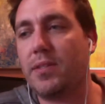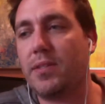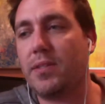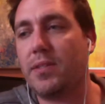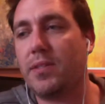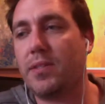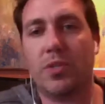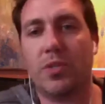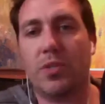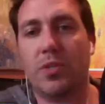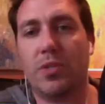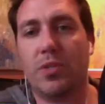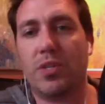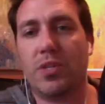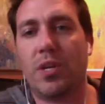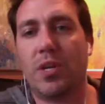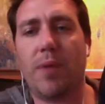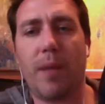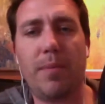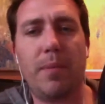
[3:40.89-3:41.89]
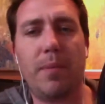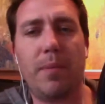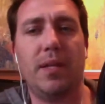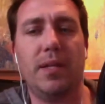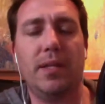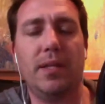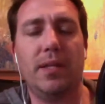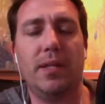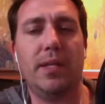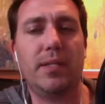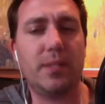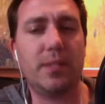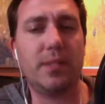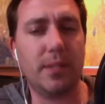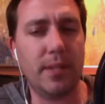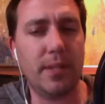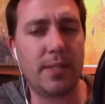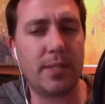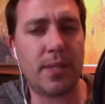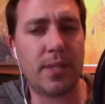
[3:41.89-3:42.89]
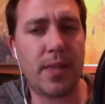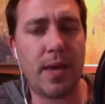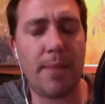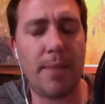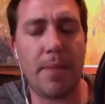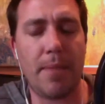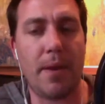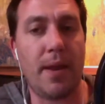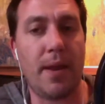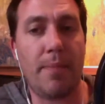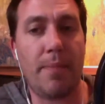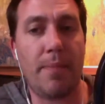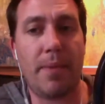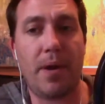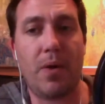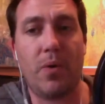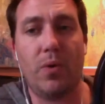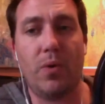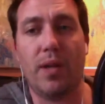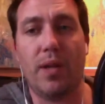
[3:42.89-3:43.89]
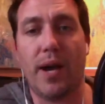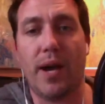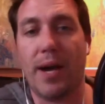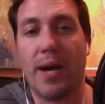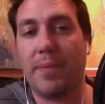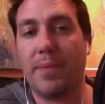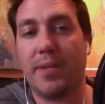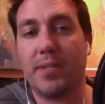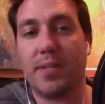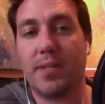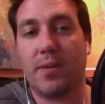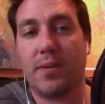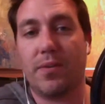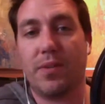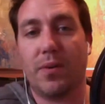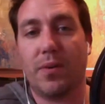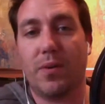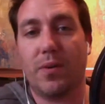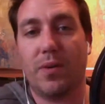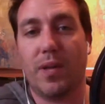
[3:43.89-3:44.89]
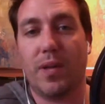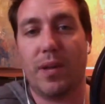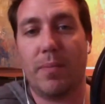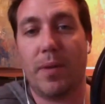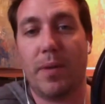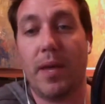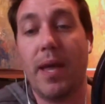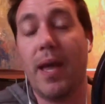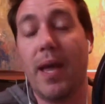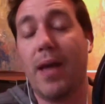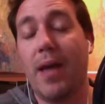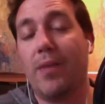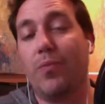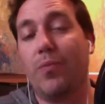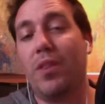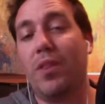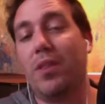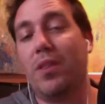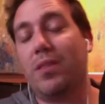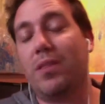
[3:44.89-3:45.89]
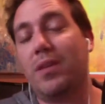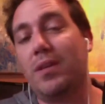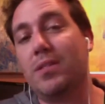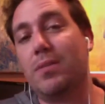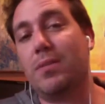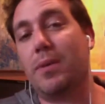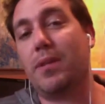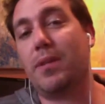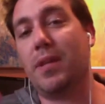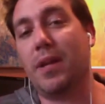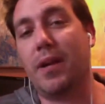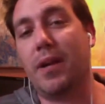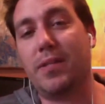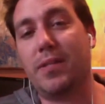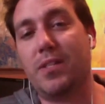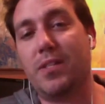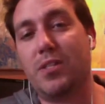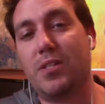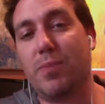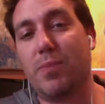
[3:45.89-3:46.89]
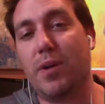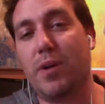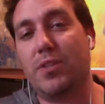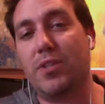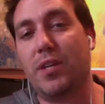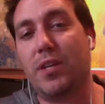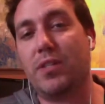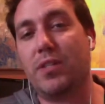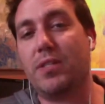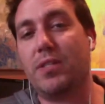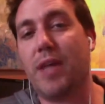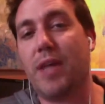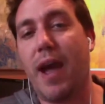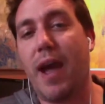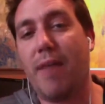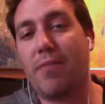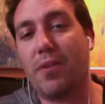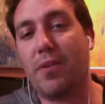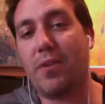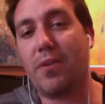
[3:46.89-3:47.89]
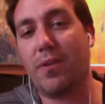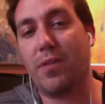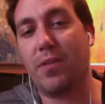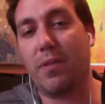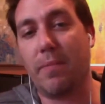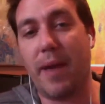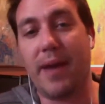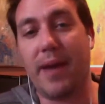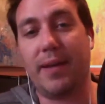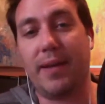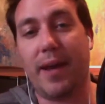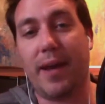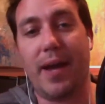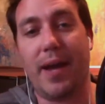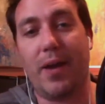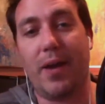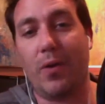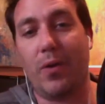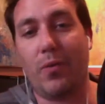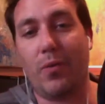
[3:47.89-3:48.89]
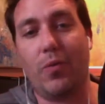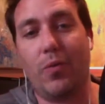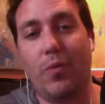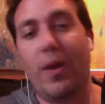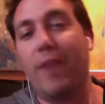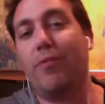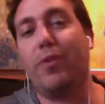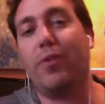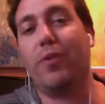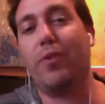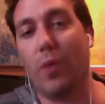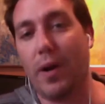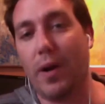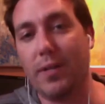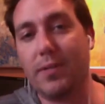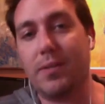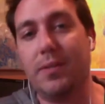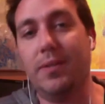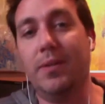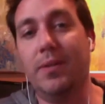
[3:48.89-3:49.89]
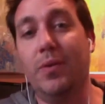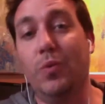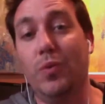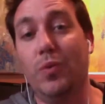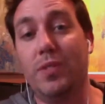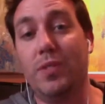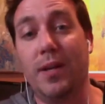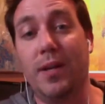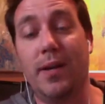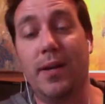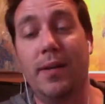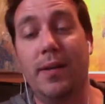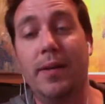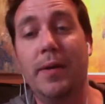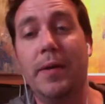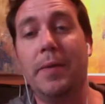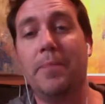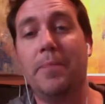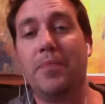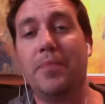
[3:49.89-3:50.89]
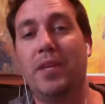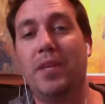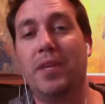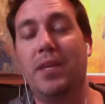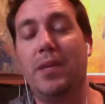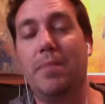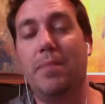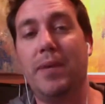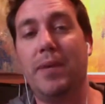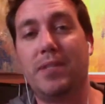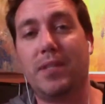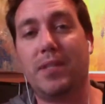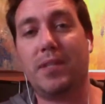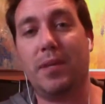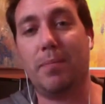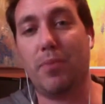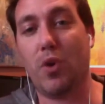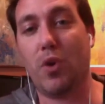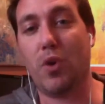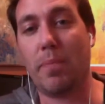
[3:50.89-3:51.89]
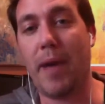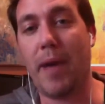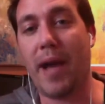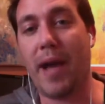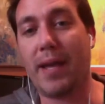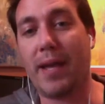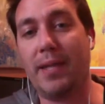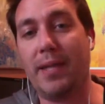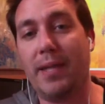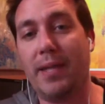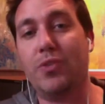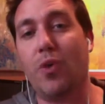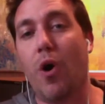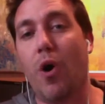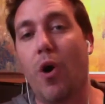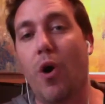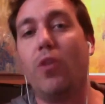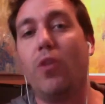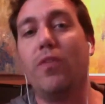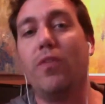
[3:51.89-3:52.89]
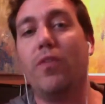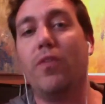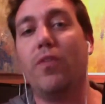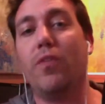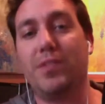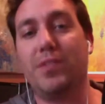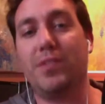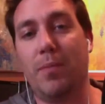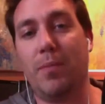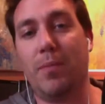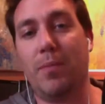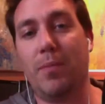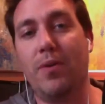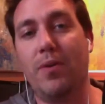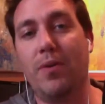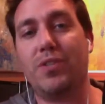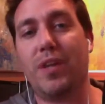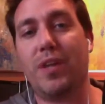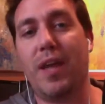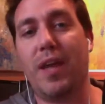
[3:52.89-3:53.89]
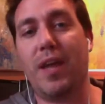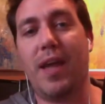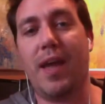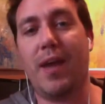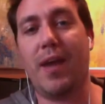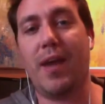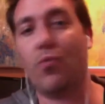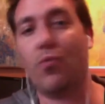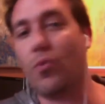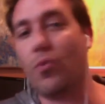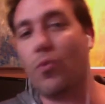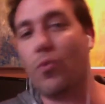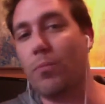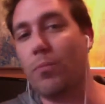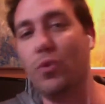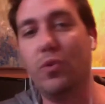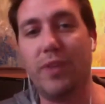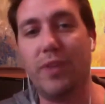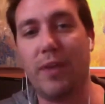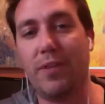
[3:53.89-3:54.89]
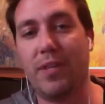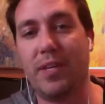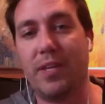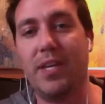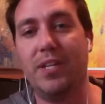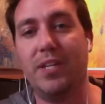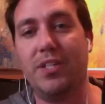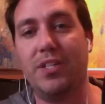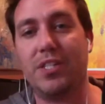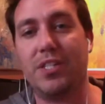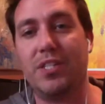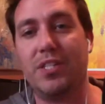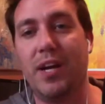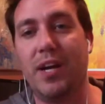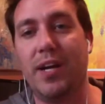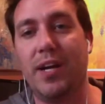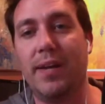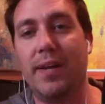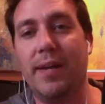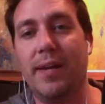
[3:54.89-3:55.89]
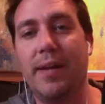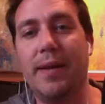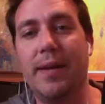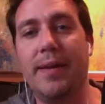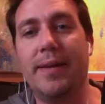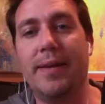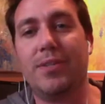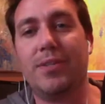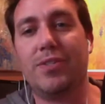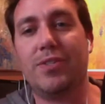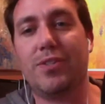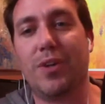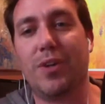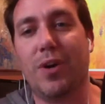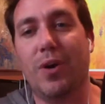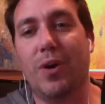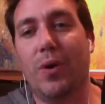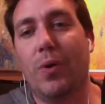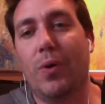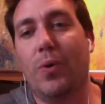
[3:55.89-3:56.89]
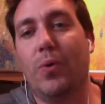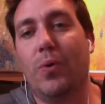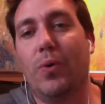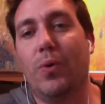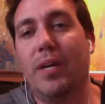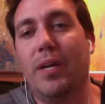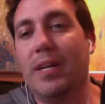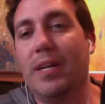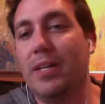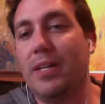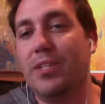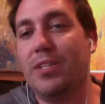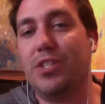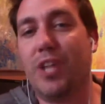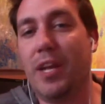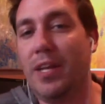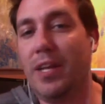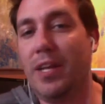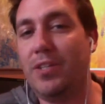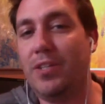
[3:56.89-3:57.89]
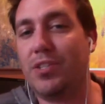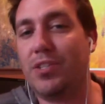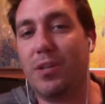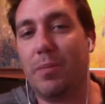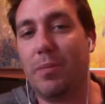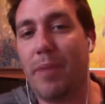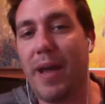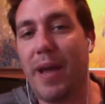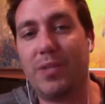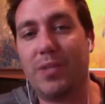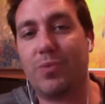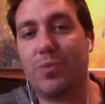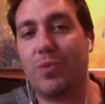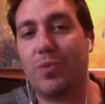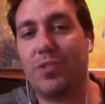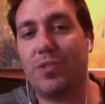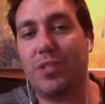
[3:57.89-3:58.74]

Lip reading: So it's going to probably be a little less than that, but not by a whole lot, because I don't think a whole lot of people. One of the things about the Internet Census Project is after the bad guy or whatever he was done, he basically broke back into all of the same routers and removed everything he had just done. So he didn't change the passwords.